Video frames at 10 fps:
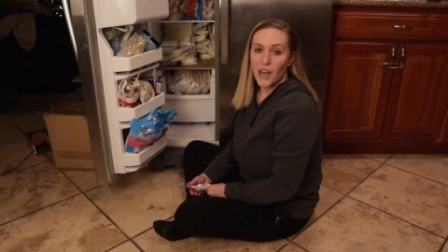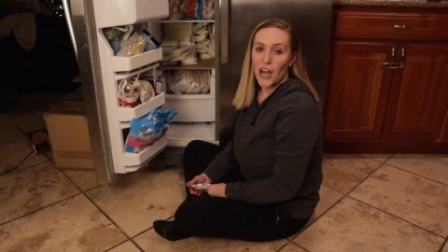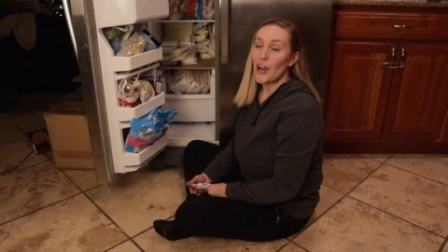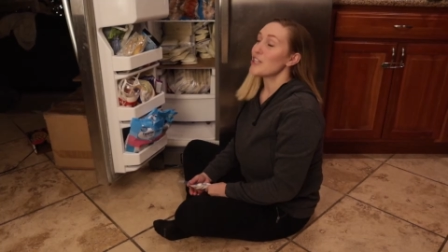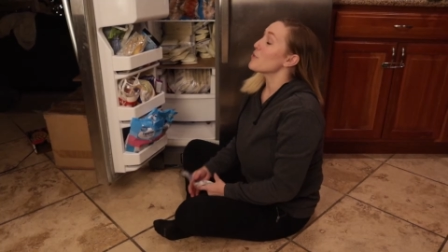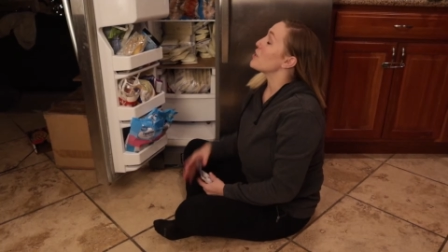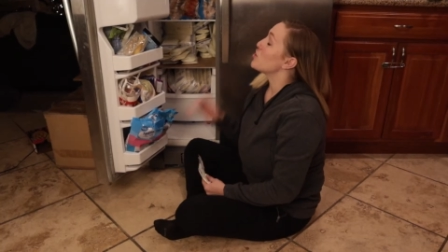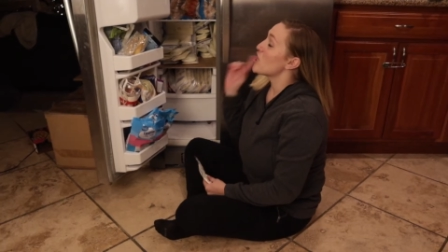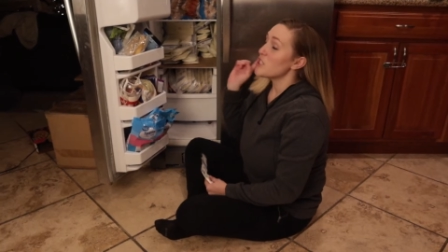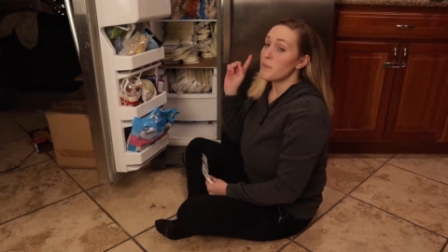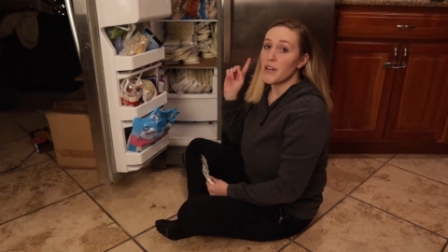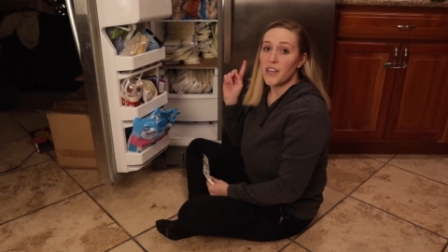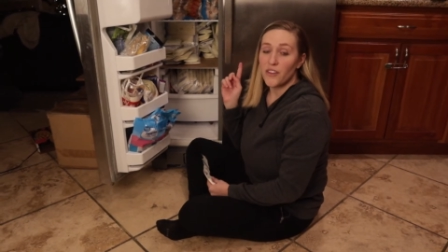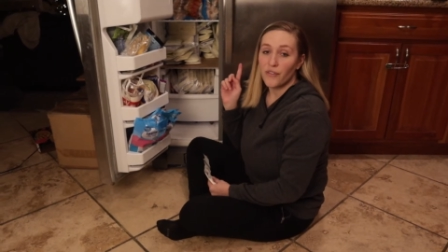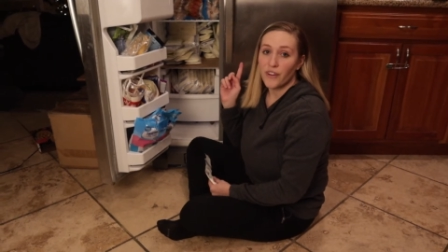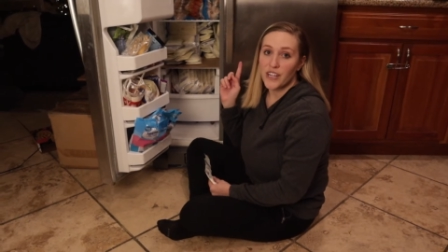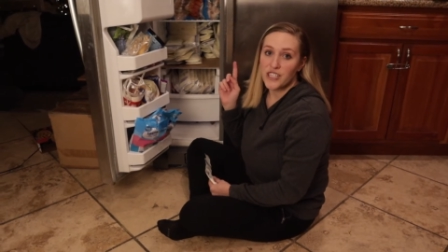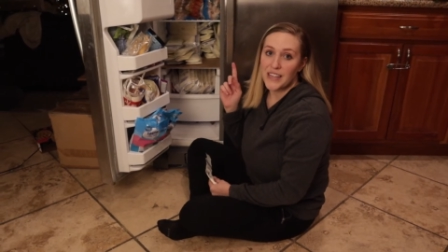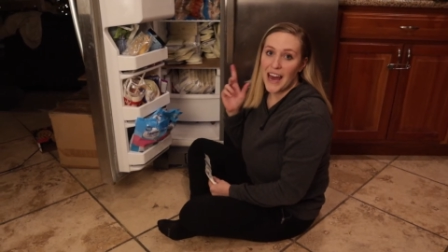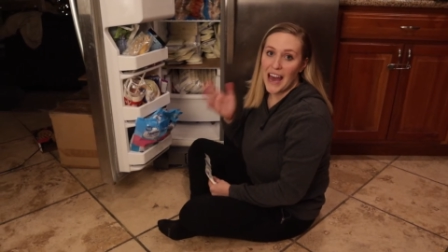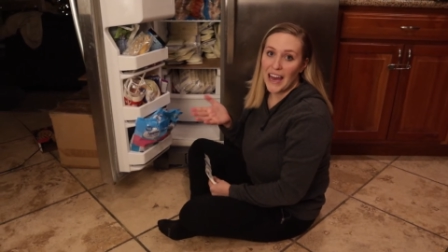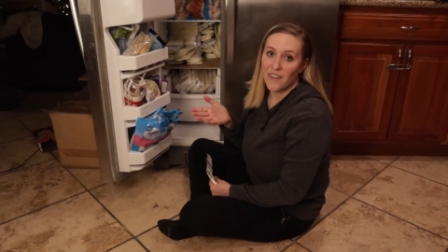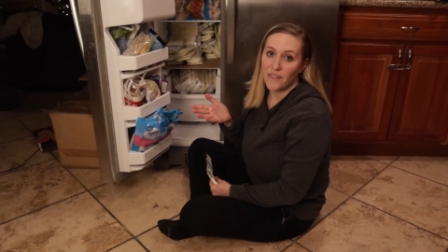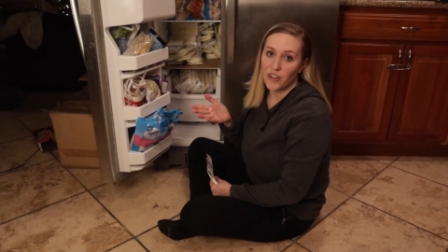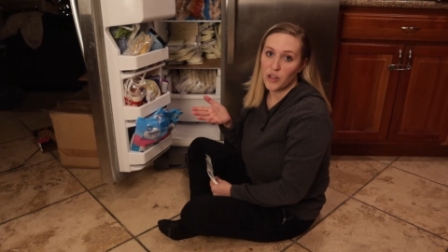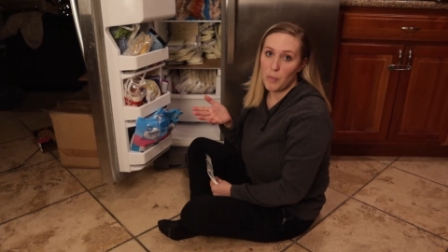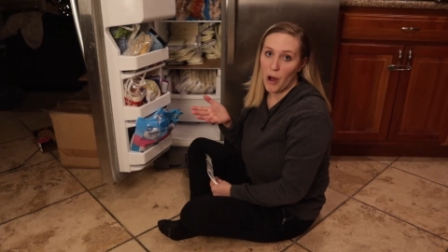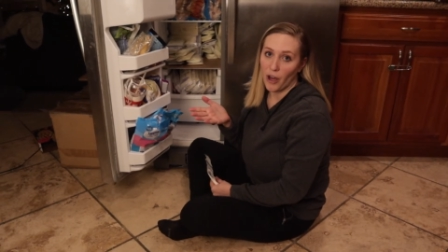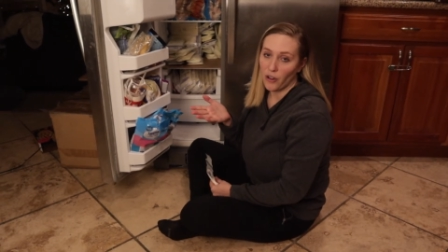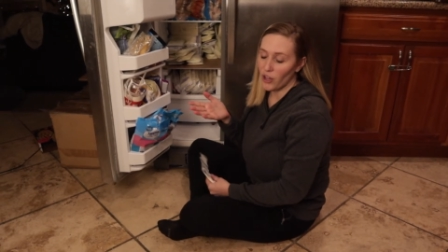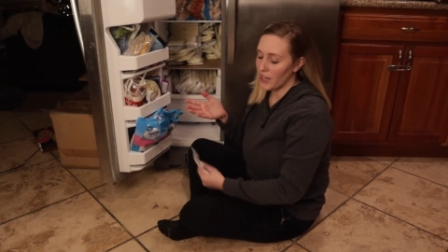All right, so I just put in the fridge that half-filled bottle,